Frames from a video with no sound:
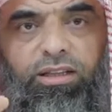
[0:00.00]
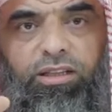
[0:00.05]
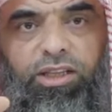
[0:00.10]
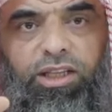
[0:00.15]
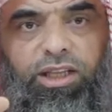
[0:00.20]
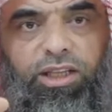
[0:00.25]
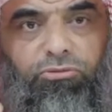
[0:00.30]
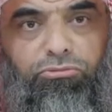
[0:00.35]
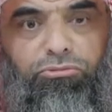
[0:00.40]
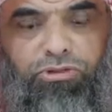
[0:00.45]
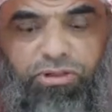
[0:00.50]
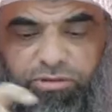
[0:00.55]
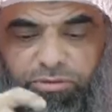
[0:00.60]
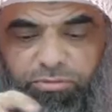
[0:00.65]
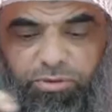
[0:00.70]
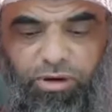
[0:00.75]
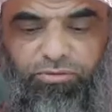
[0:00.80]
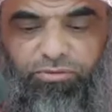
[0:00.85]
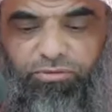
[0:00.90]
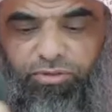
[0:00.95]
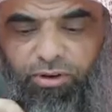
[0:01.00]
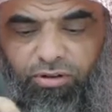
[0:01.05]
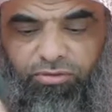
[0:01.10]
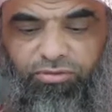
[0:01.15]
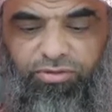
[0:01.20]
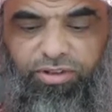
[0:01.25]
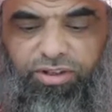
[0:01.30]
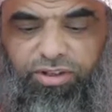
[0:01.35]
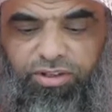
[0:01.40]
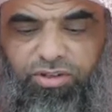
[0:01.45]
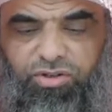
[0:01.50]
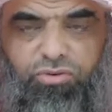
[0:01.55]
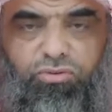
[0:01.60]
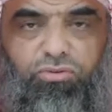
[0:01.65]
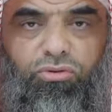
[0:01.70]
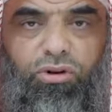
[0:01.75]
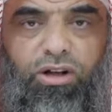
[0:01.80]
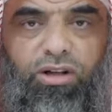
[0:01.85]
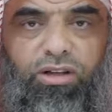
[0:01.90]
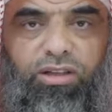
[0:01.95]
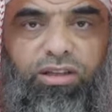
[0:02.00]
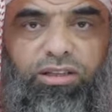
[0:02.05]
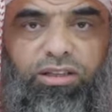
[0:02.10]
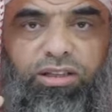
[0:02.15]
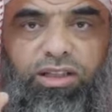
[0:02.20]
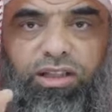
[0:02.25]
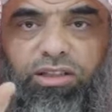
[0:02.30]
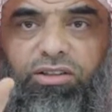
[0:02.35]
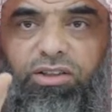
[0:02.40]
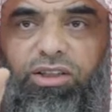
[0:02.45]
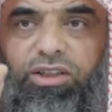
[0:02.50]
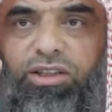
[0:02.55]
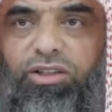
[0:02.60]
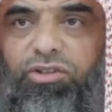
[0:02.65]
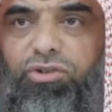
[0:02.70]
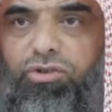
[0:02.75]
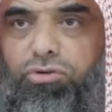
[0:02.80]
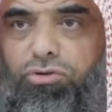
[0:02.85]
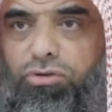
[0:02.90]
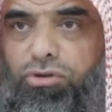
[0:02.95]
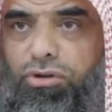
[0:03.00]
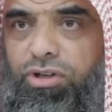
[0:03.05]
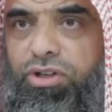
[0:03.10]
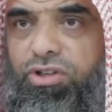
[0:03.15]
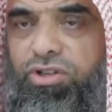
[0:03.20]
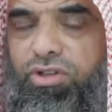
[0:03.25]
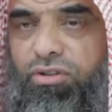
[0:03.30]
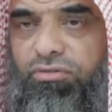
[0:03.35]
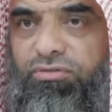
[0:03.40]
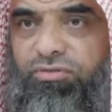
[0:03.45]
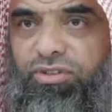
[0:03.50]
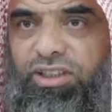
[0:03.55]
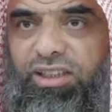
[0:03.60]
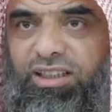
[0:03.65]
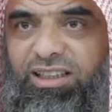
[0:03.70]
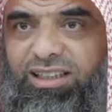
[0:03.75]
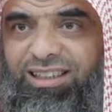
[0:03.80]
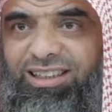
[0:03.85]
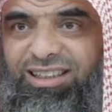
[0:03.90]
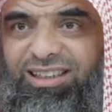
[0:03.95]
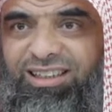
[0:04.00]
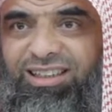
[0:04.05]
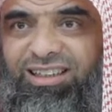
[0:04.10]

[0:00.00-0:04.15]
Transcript: the rhythm of, of the surah, the, the shortness of the, uh,